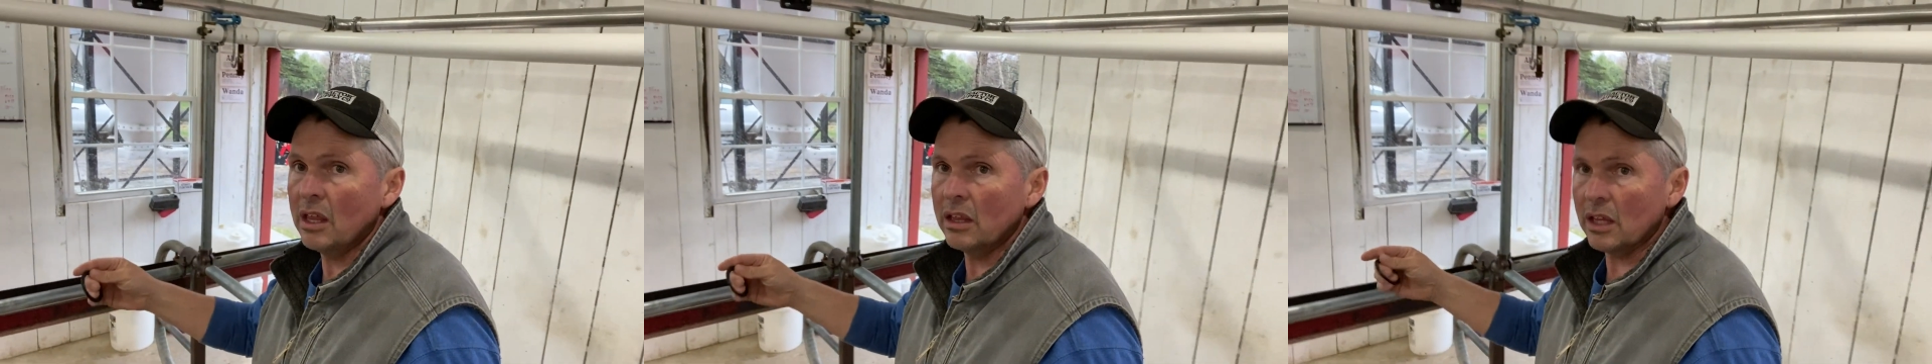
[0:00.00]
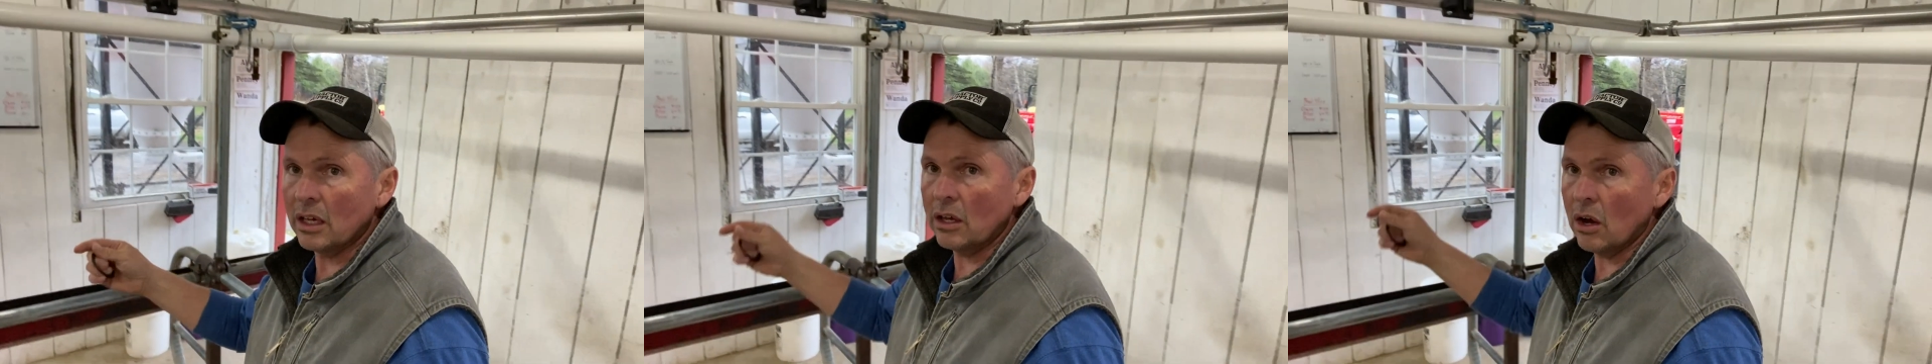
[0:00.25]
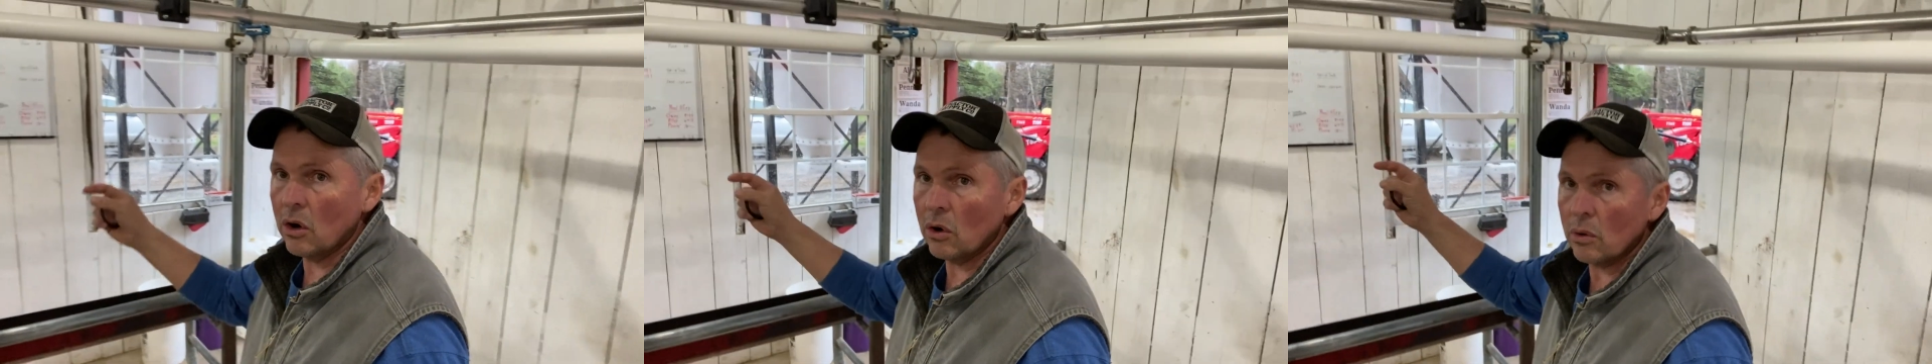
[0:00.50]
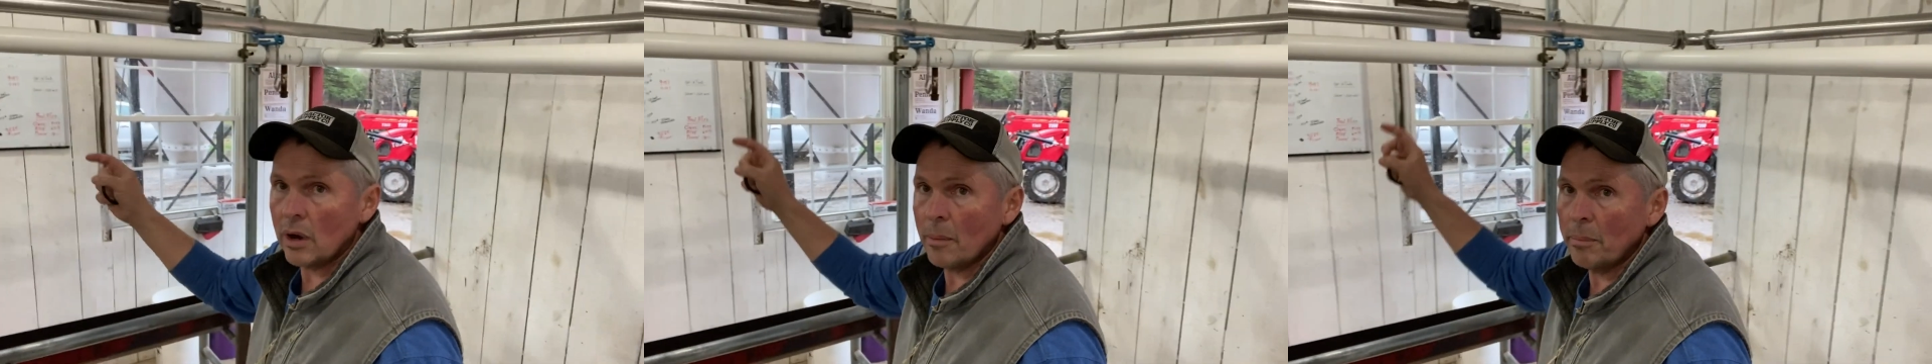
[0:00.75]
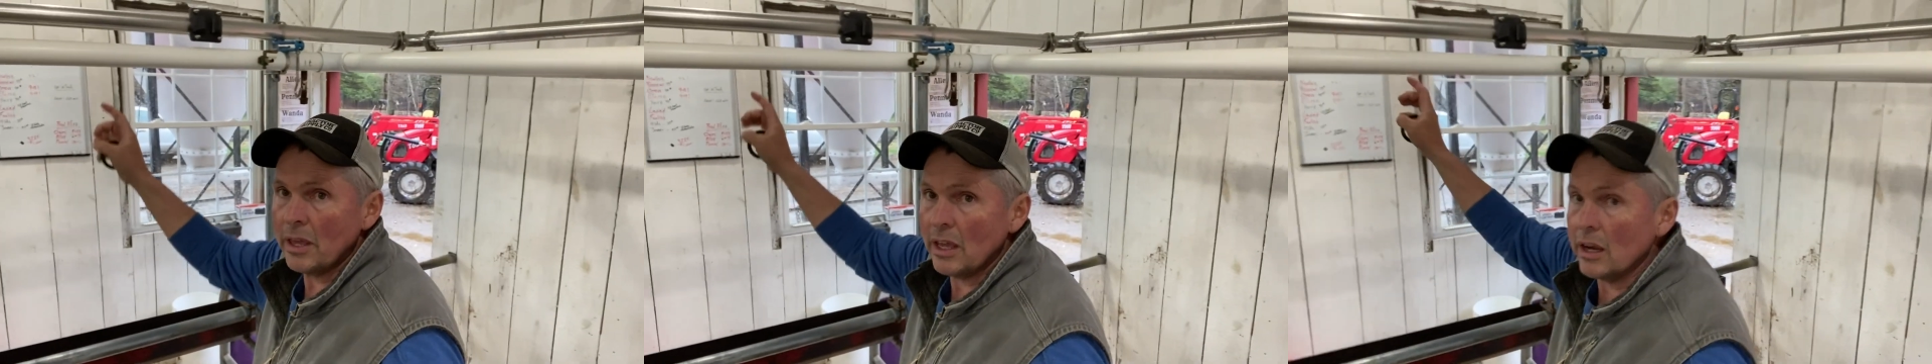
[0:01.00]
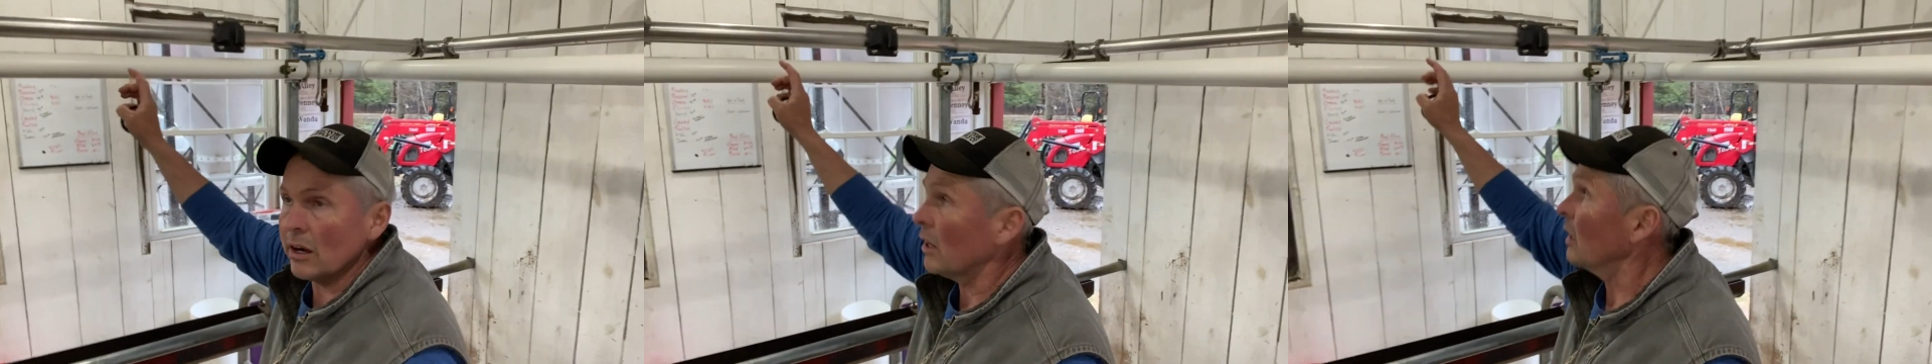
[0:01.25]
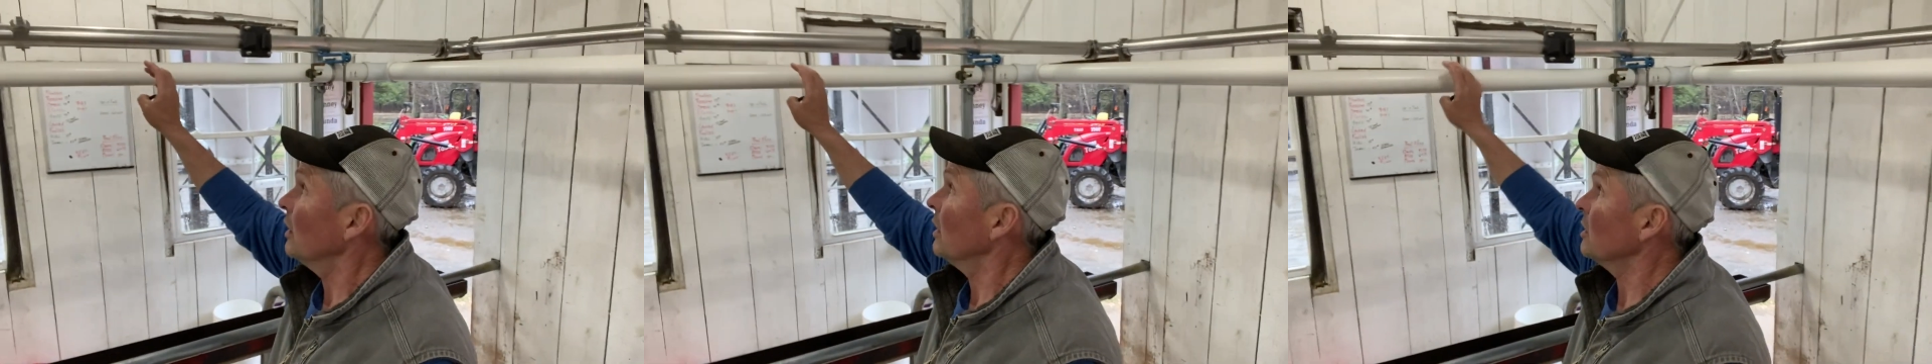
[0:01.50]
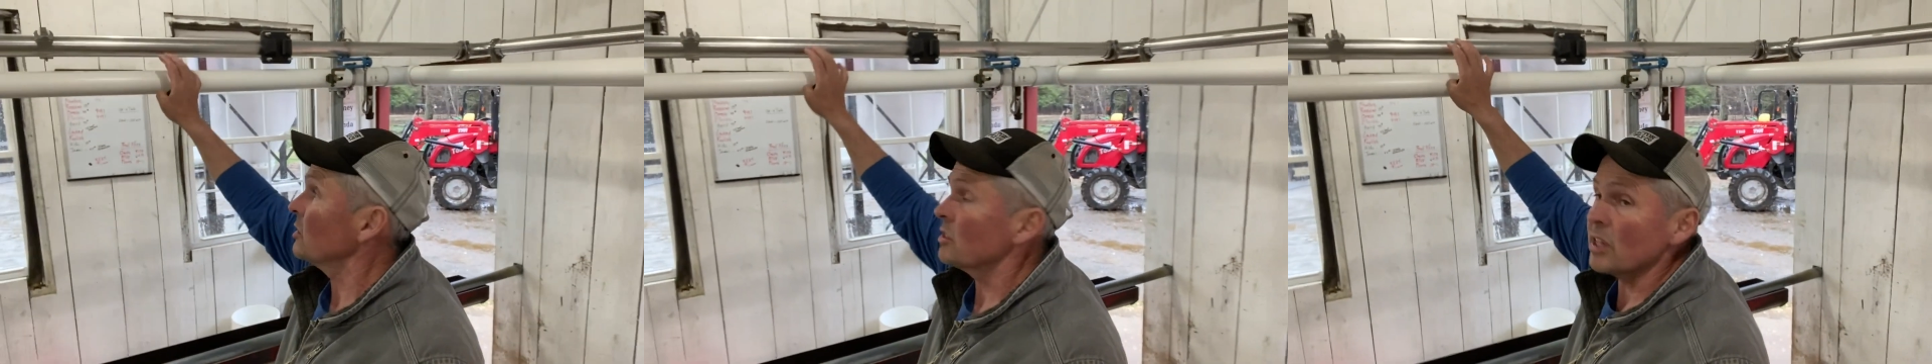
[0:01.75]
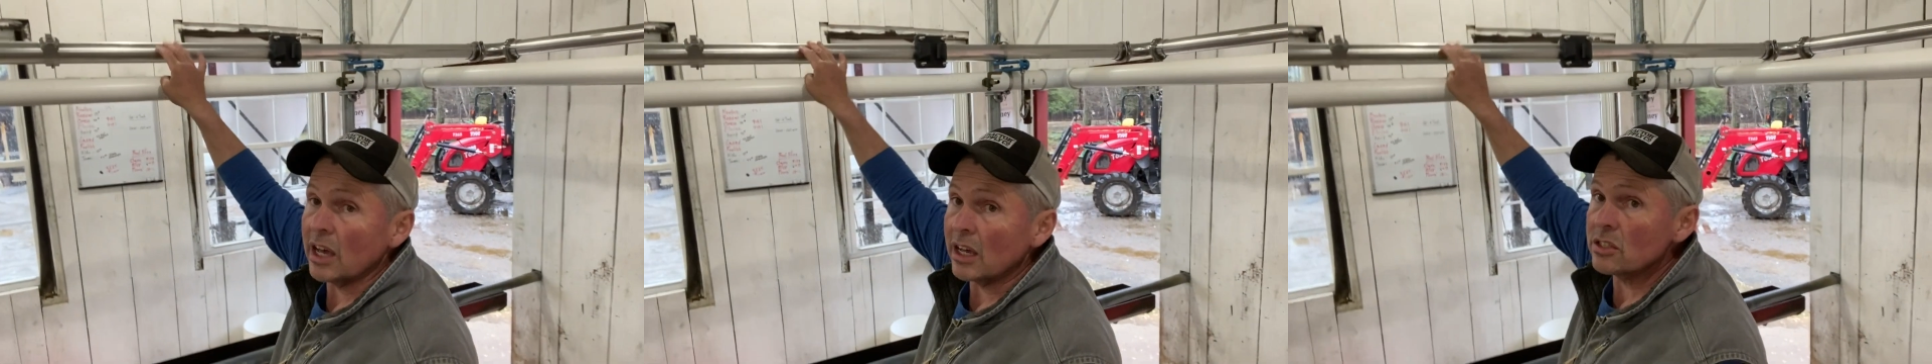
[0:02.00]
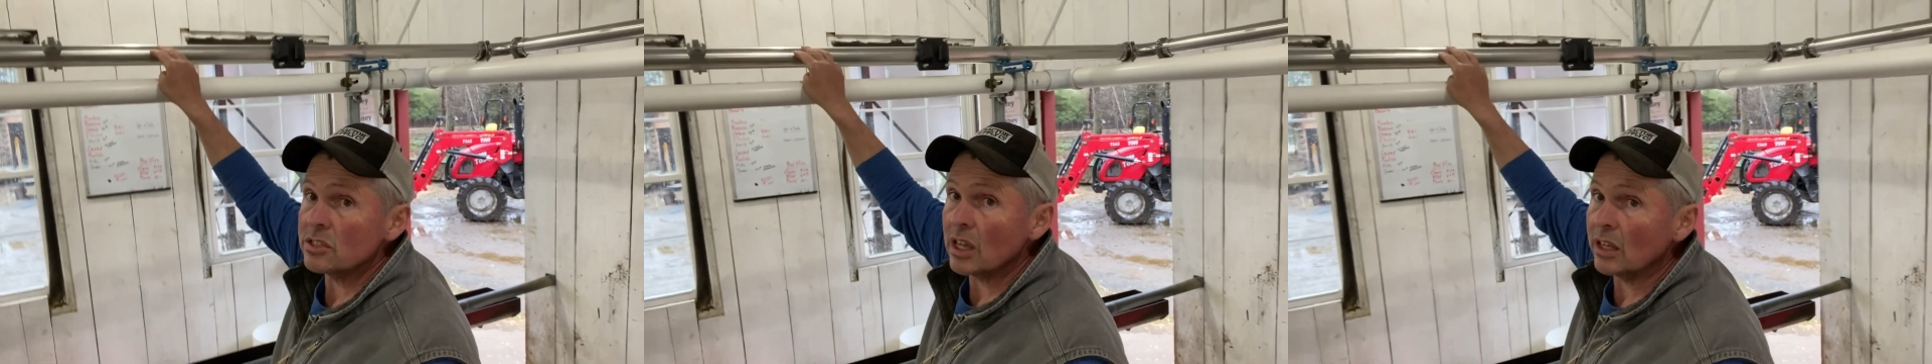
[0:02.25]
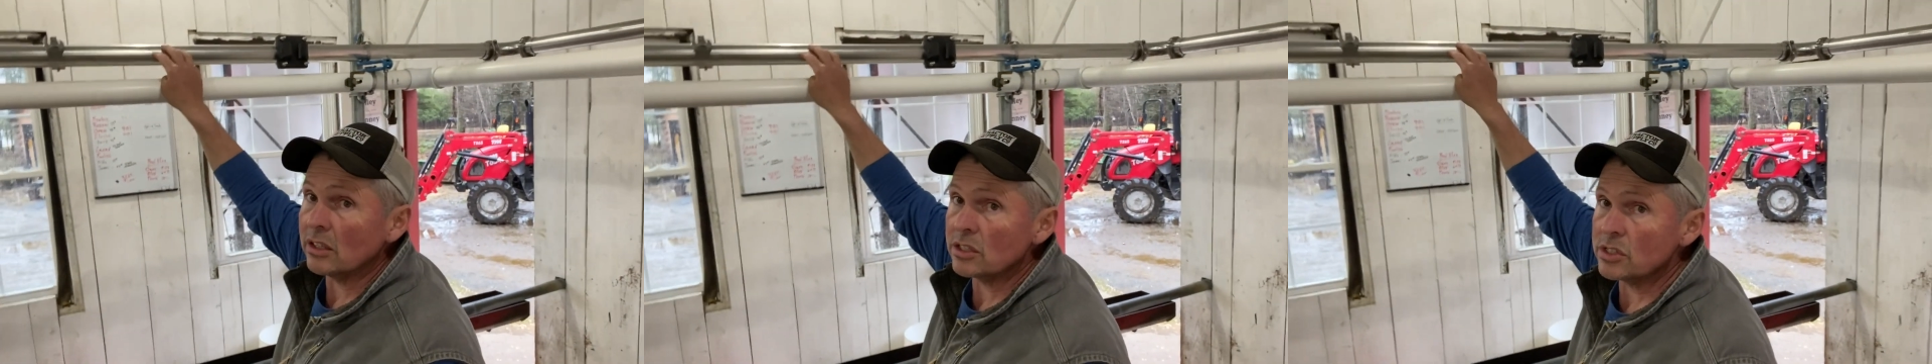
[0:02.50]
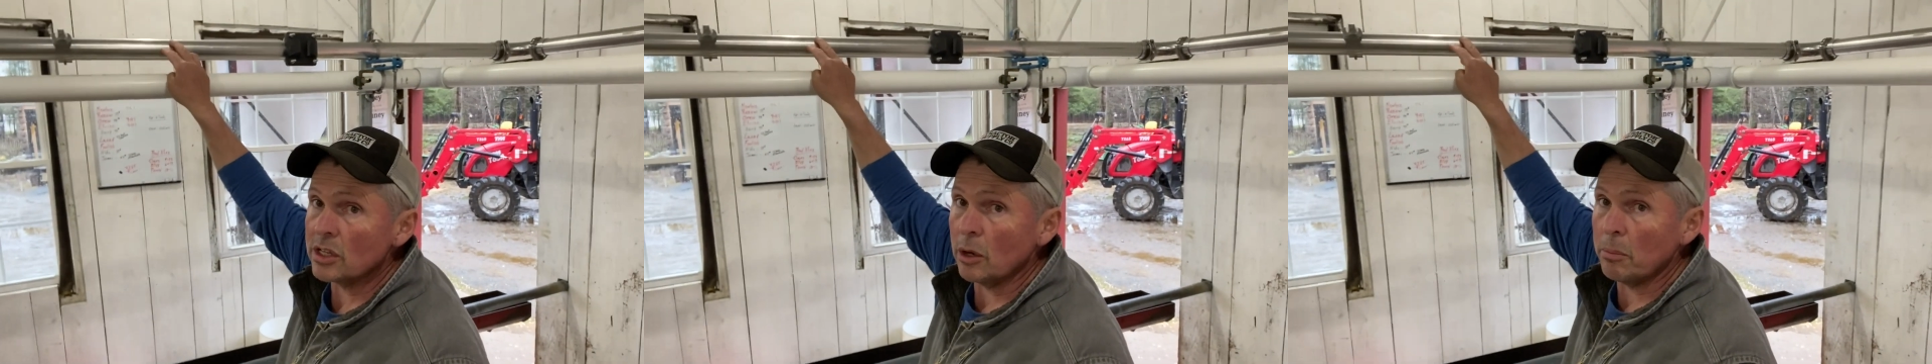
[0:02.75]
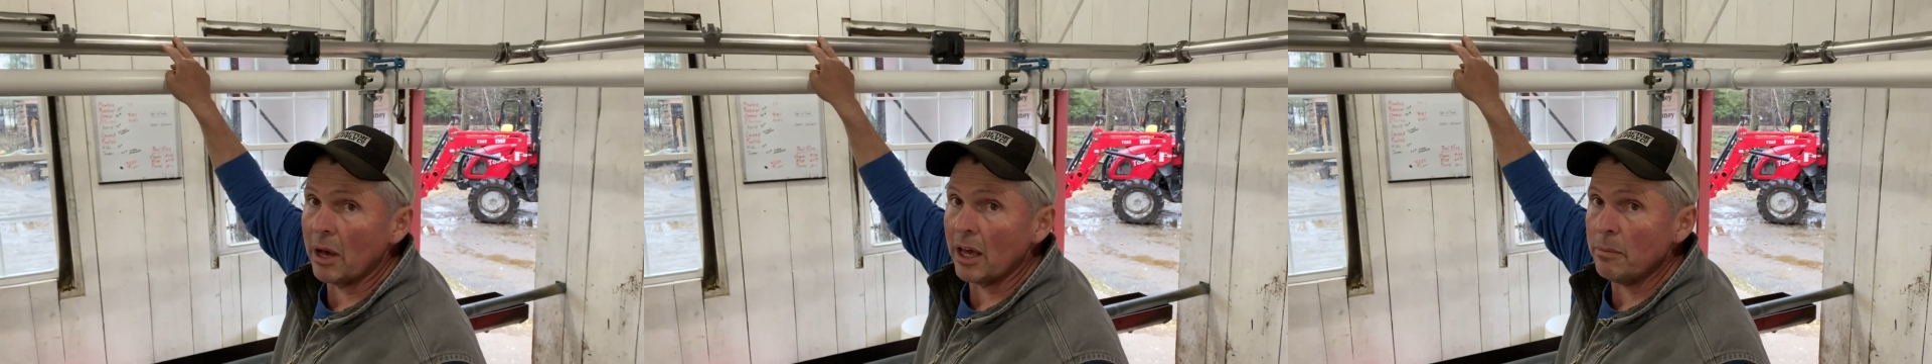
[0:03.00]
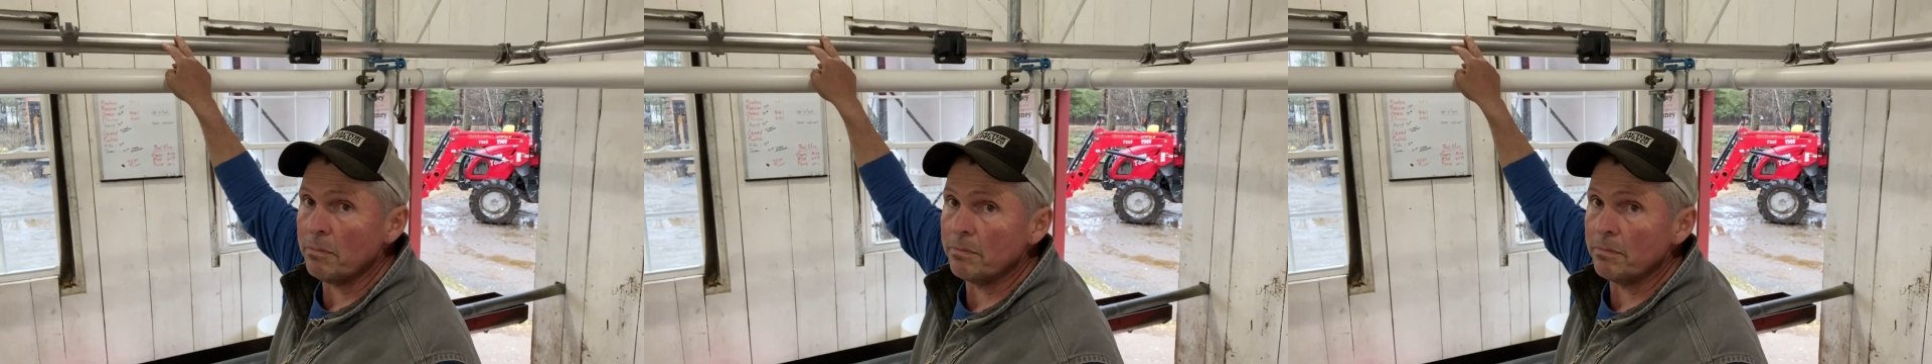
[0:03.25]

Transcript: They go up here in this stainless steel pipe.